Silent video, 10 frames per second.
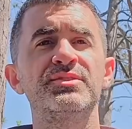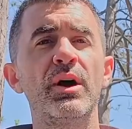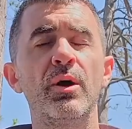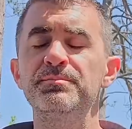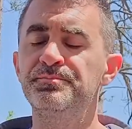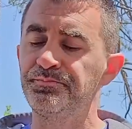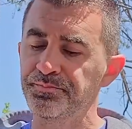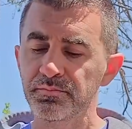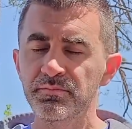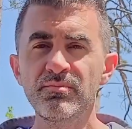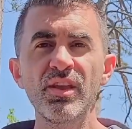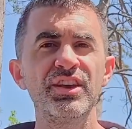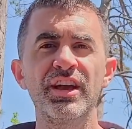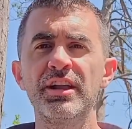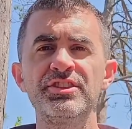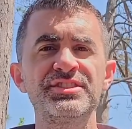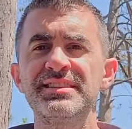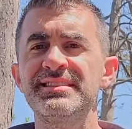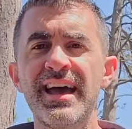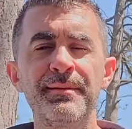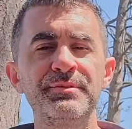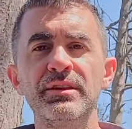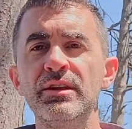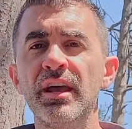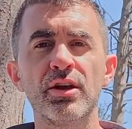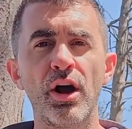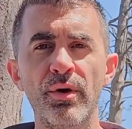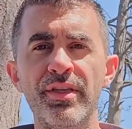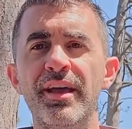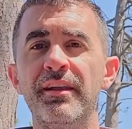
So you got to just adapt and, and go with it.